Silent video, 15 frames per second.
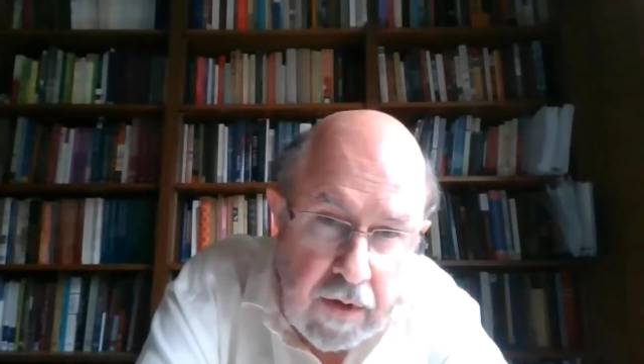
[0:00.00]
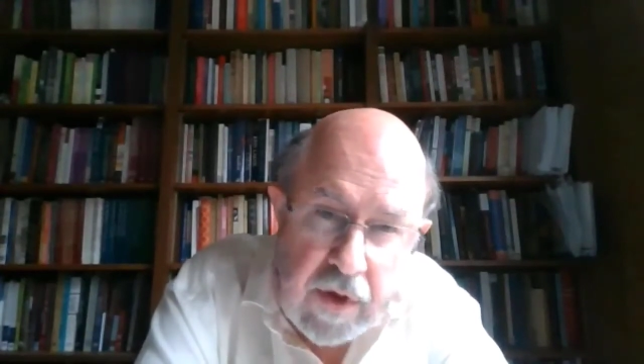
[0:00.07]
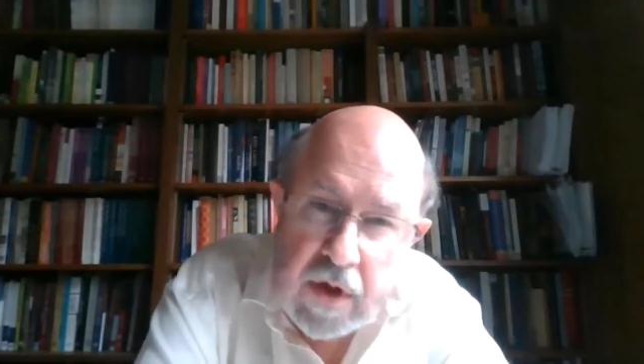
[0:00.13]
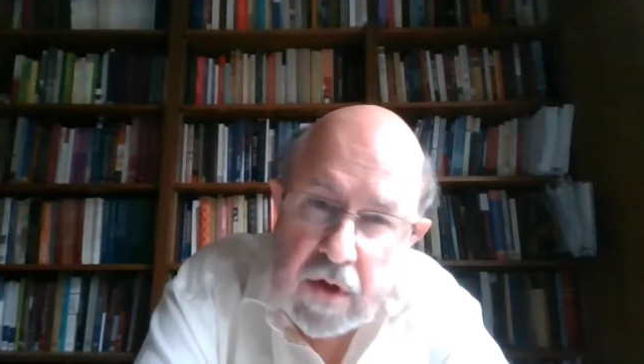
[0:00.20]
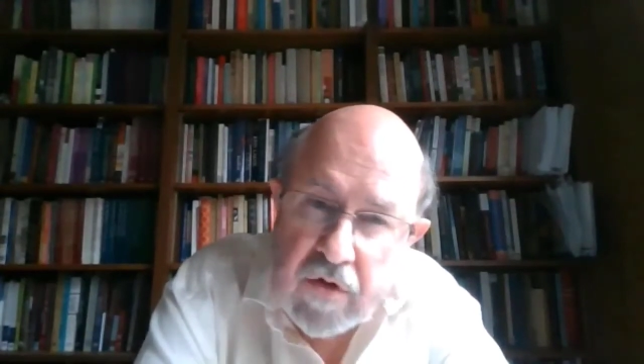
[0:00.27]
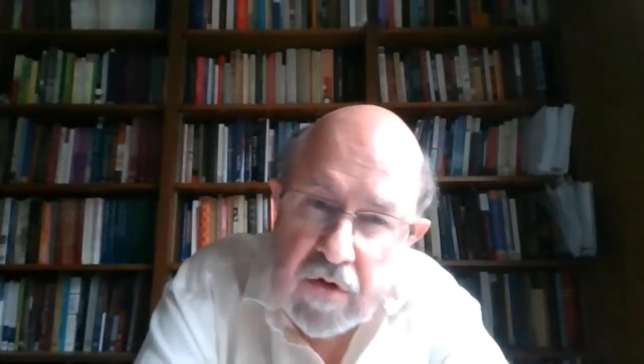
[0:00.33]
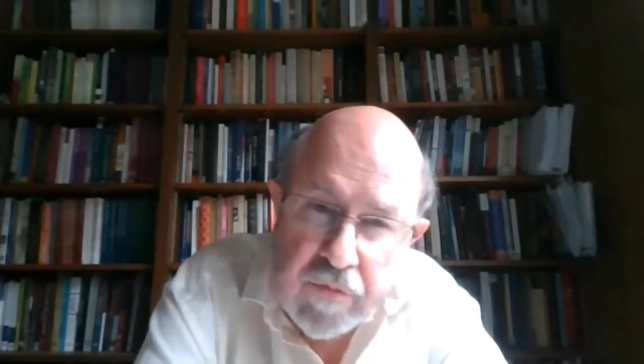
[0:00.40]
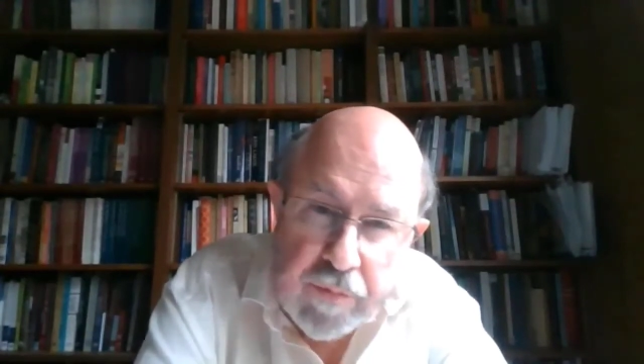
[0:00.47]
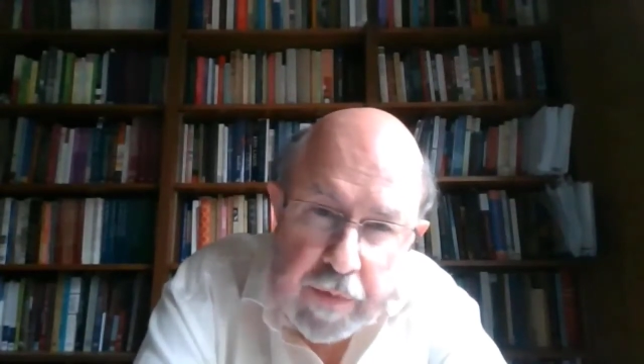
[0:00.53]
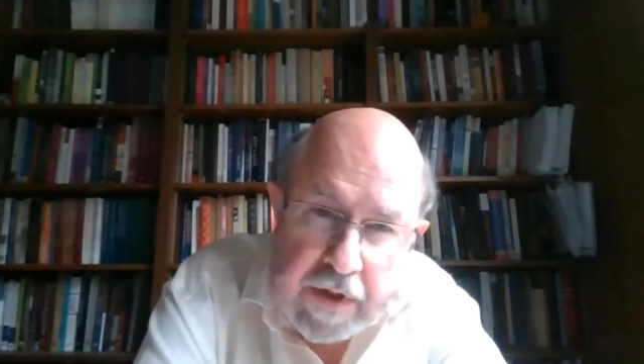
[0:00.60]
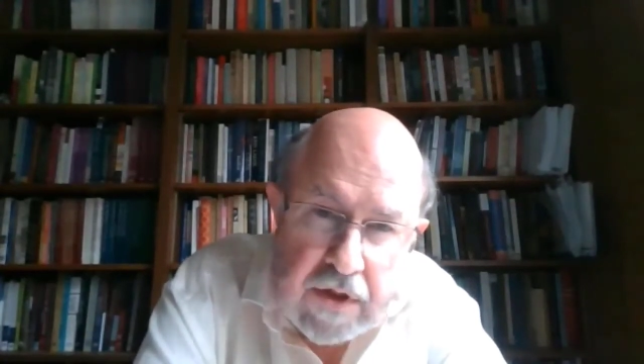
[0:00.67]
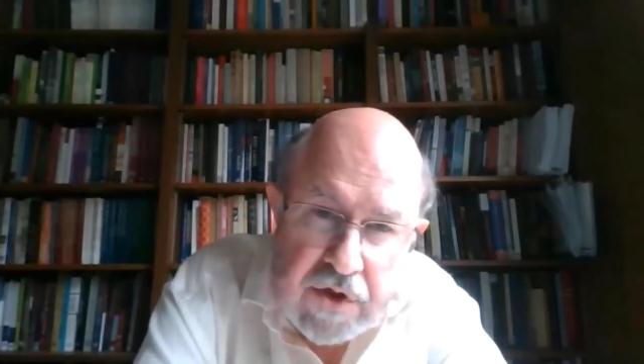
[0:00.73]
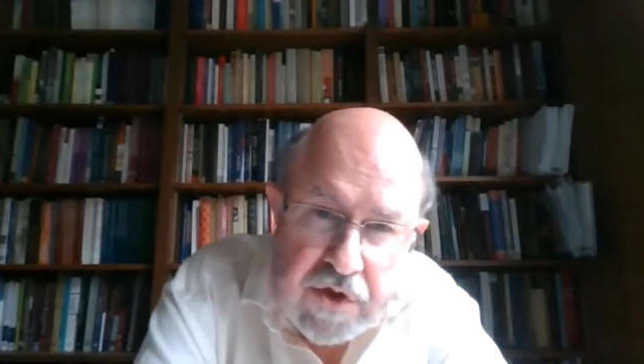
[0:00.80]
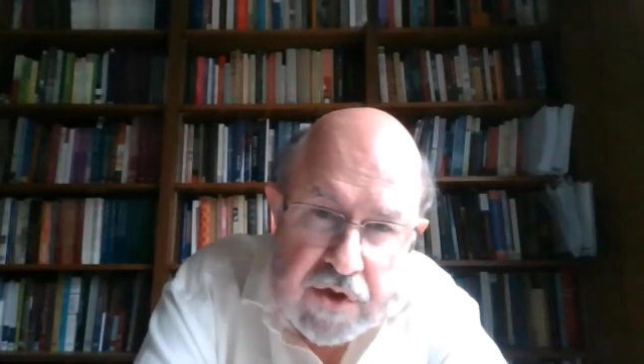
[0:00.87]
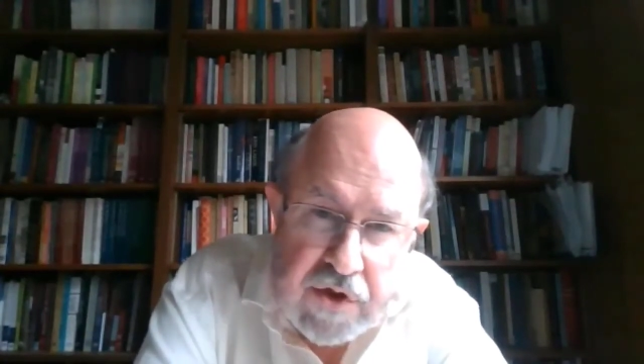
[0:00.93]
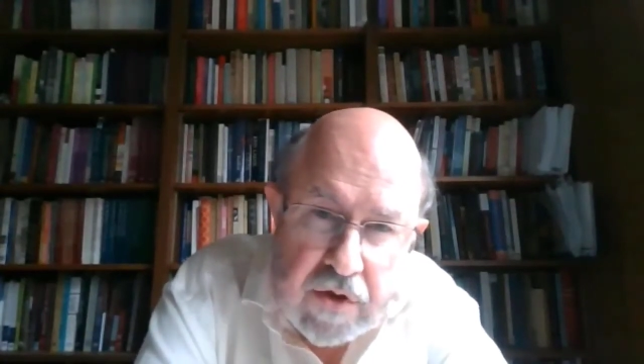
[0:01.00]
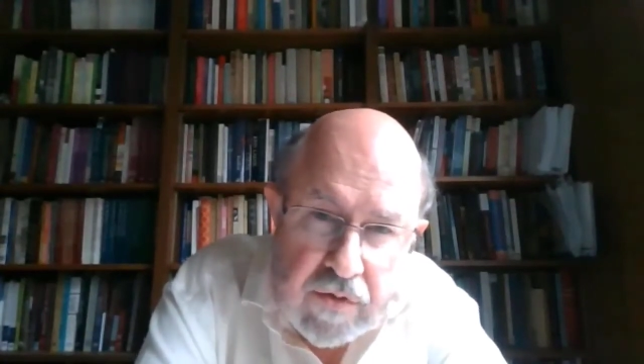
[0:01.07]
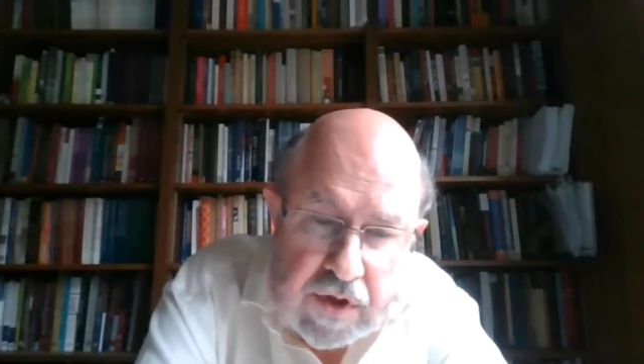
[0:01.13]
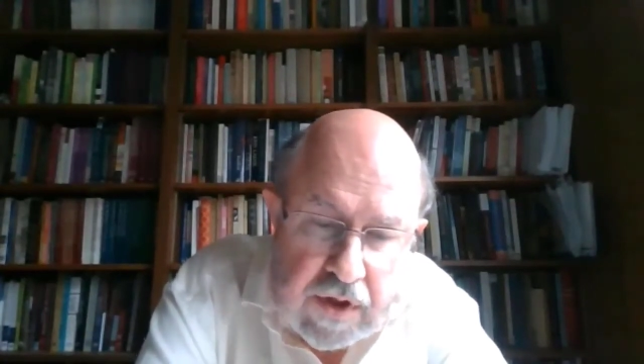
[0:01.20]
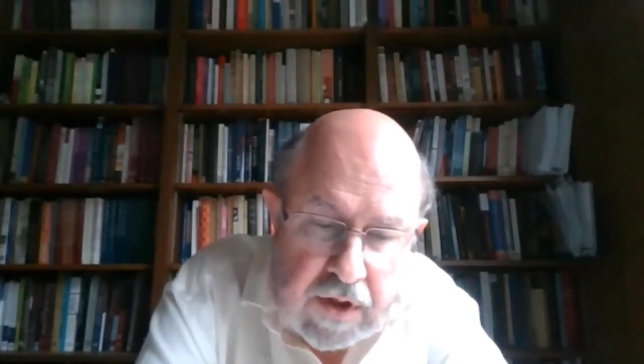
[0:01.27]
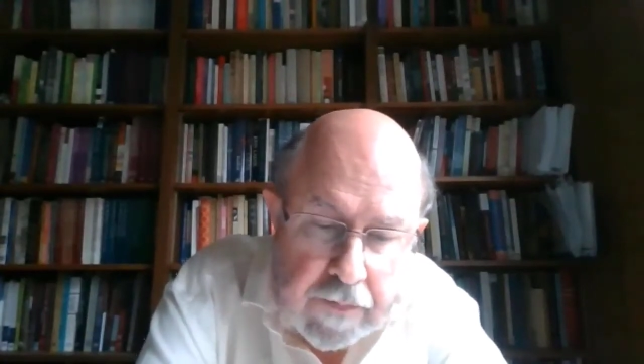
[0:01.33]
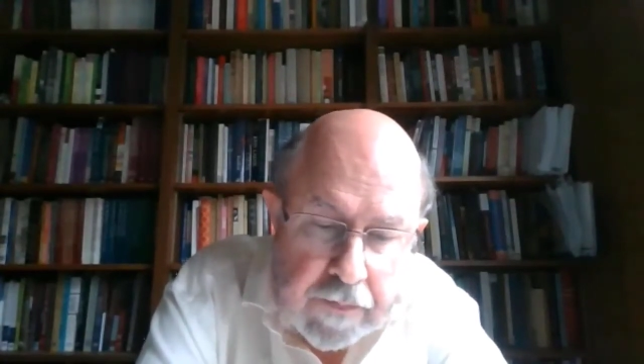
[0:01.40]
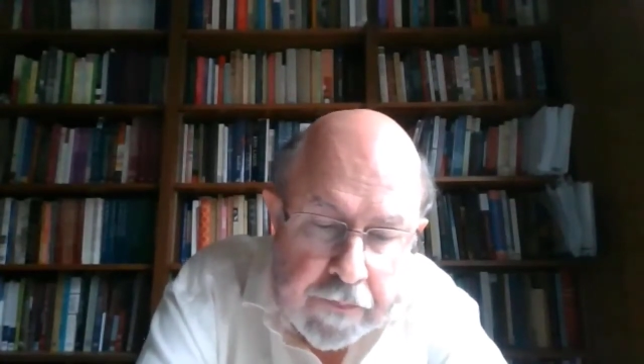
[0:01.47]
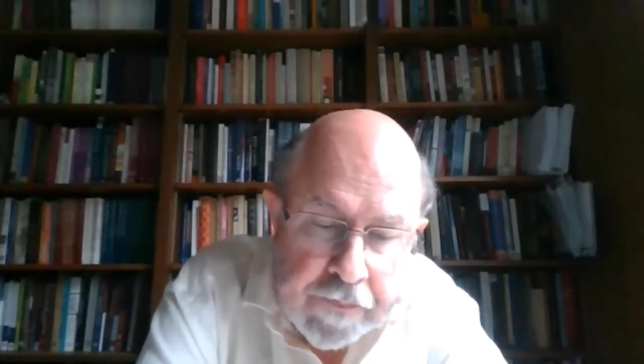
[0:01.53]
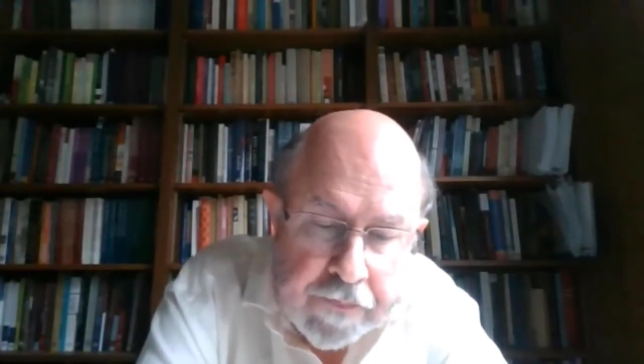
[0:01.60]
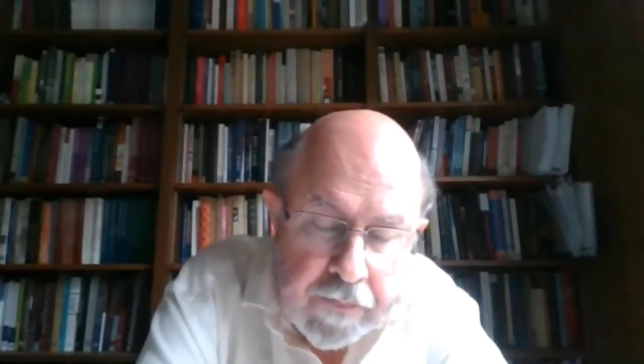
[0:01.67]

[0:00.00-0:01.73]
think of Beyers Naudé,